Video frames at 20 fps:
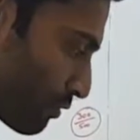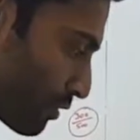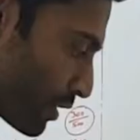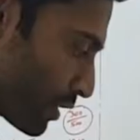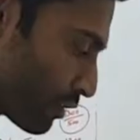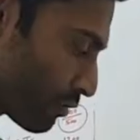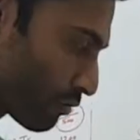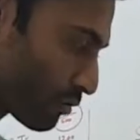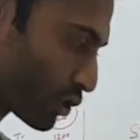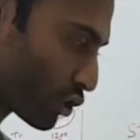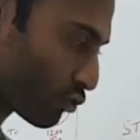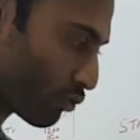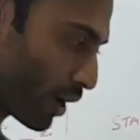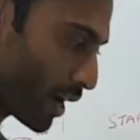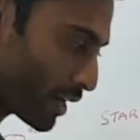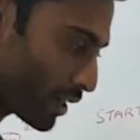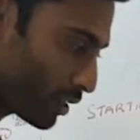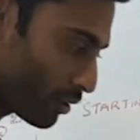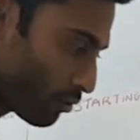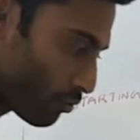three,
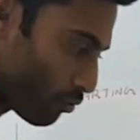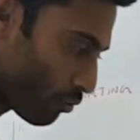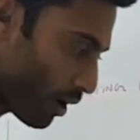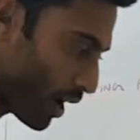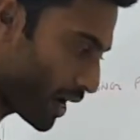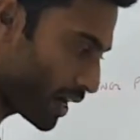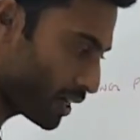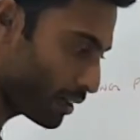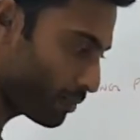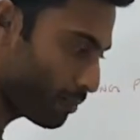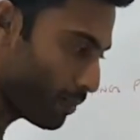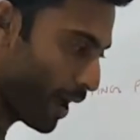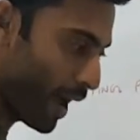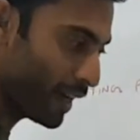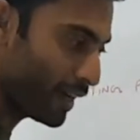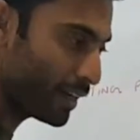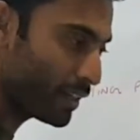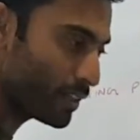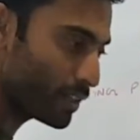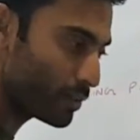striking a right
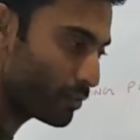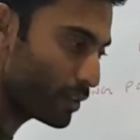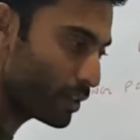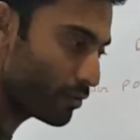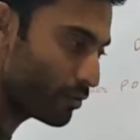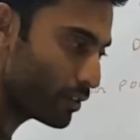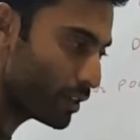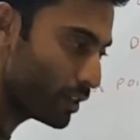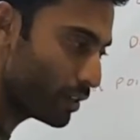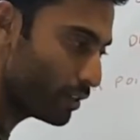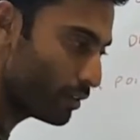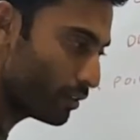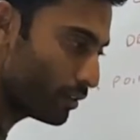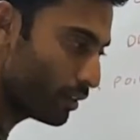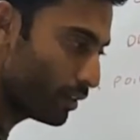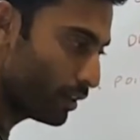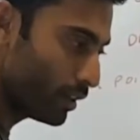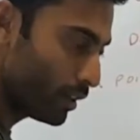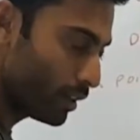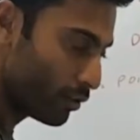balance
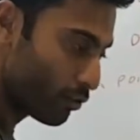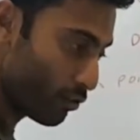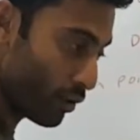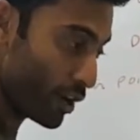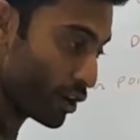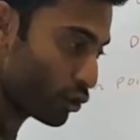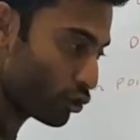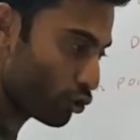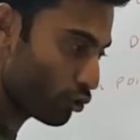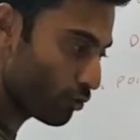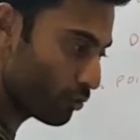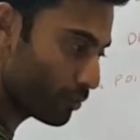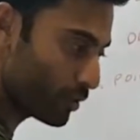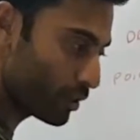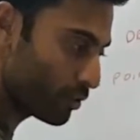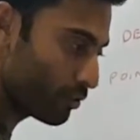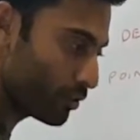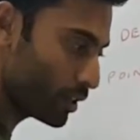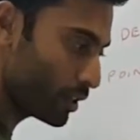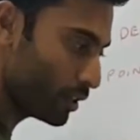ratio
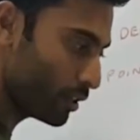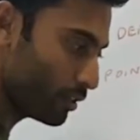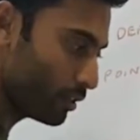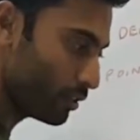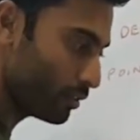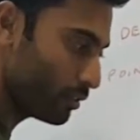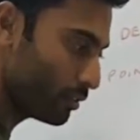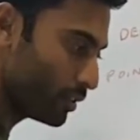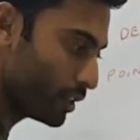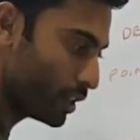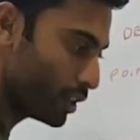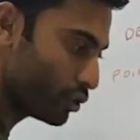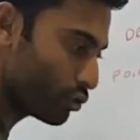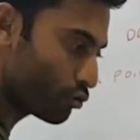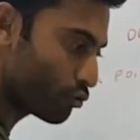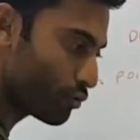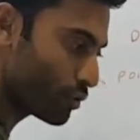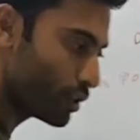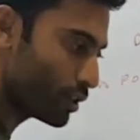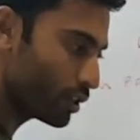between these
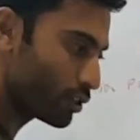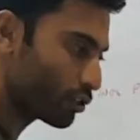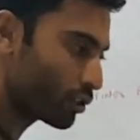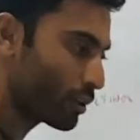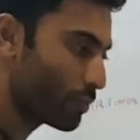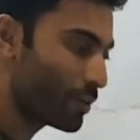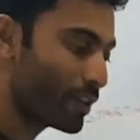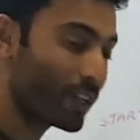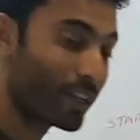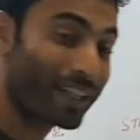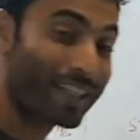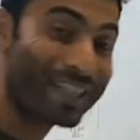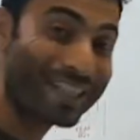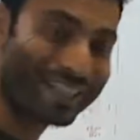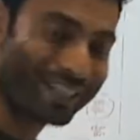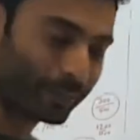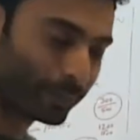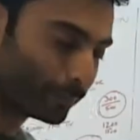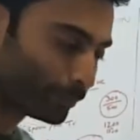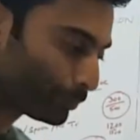three is going to be the
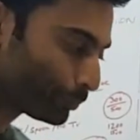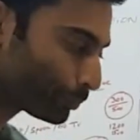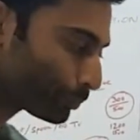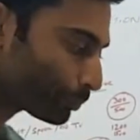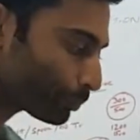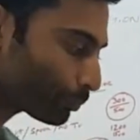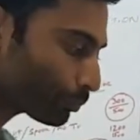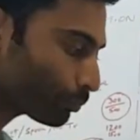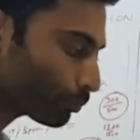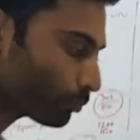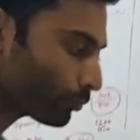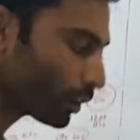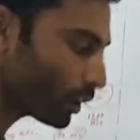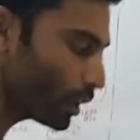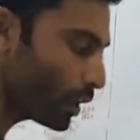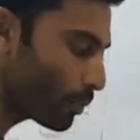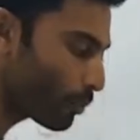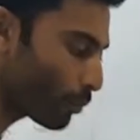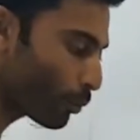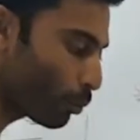key.
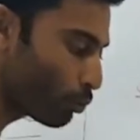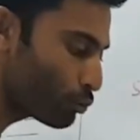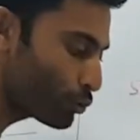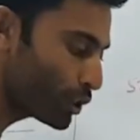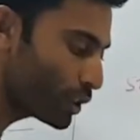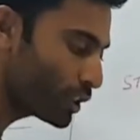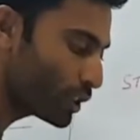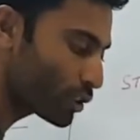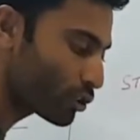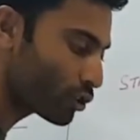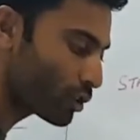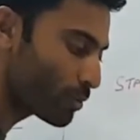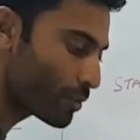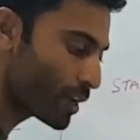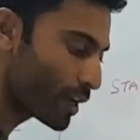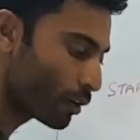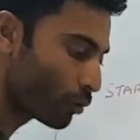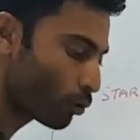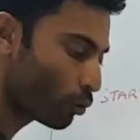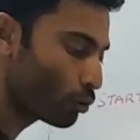Protein is going to
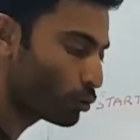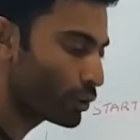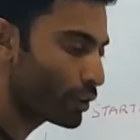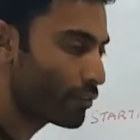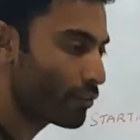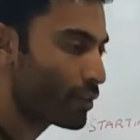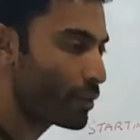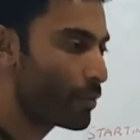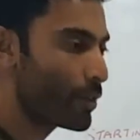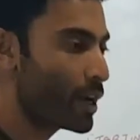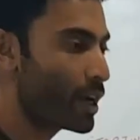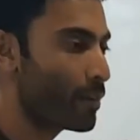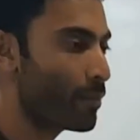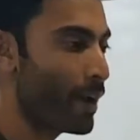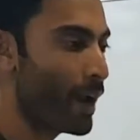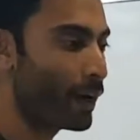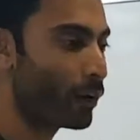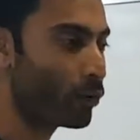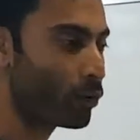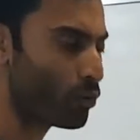be a growth and repair
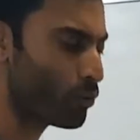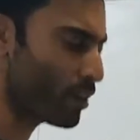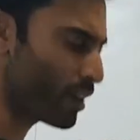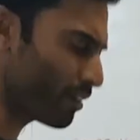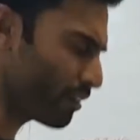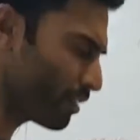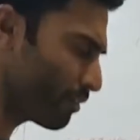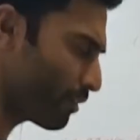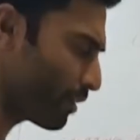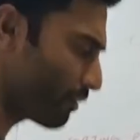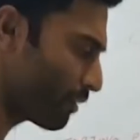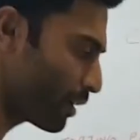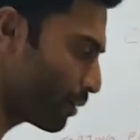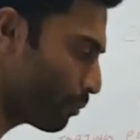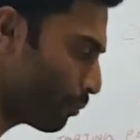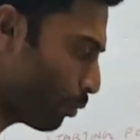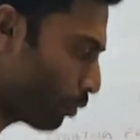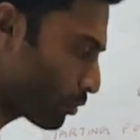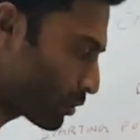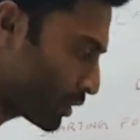macro, very, very
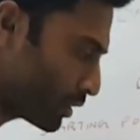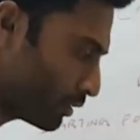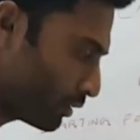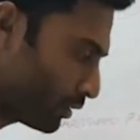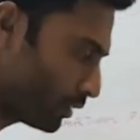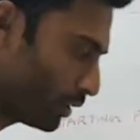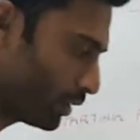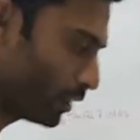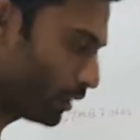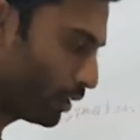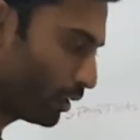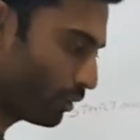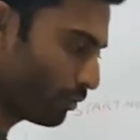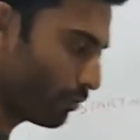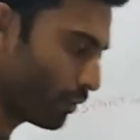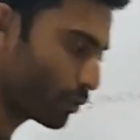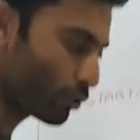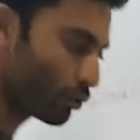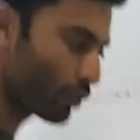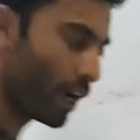important
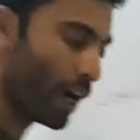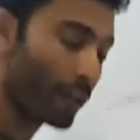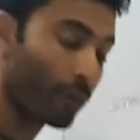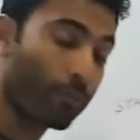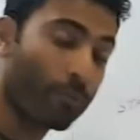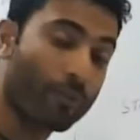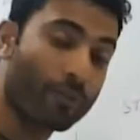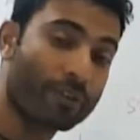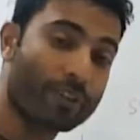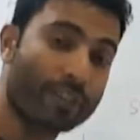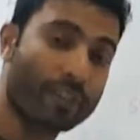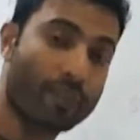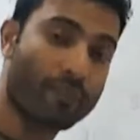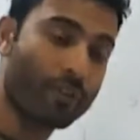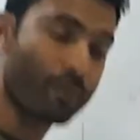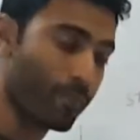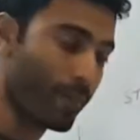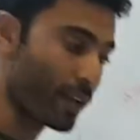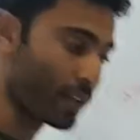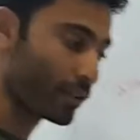for you to kind of
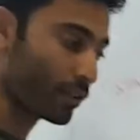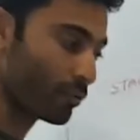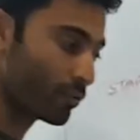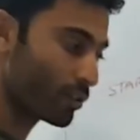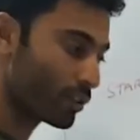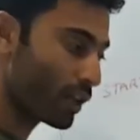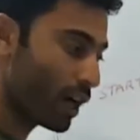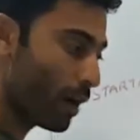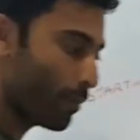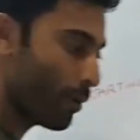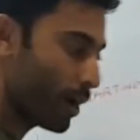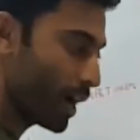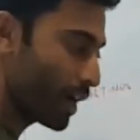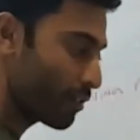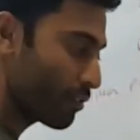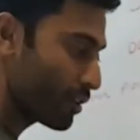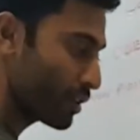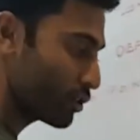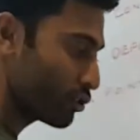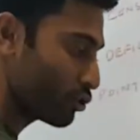preserve the muscles.
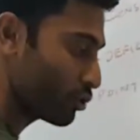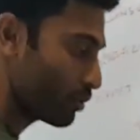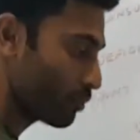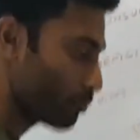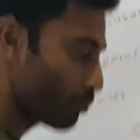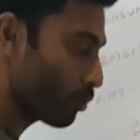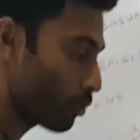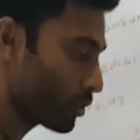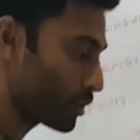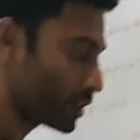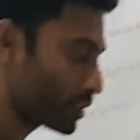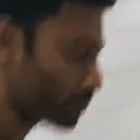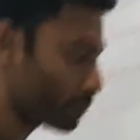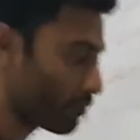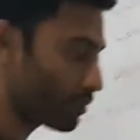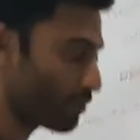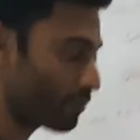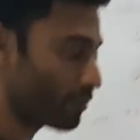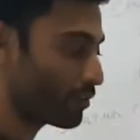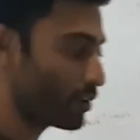Carbohydrates, your body's
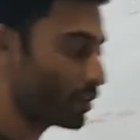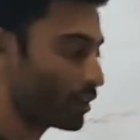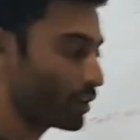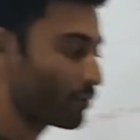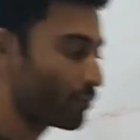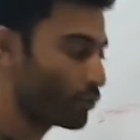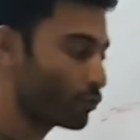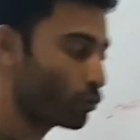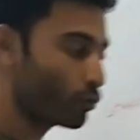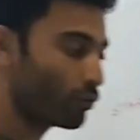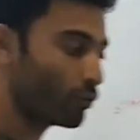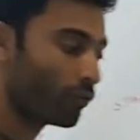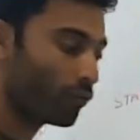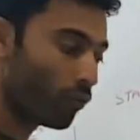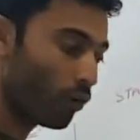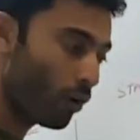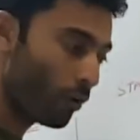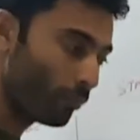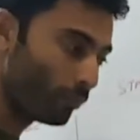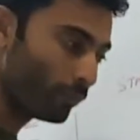preferred fuel
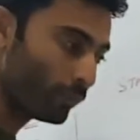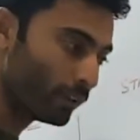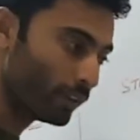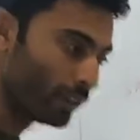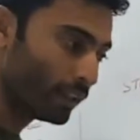form.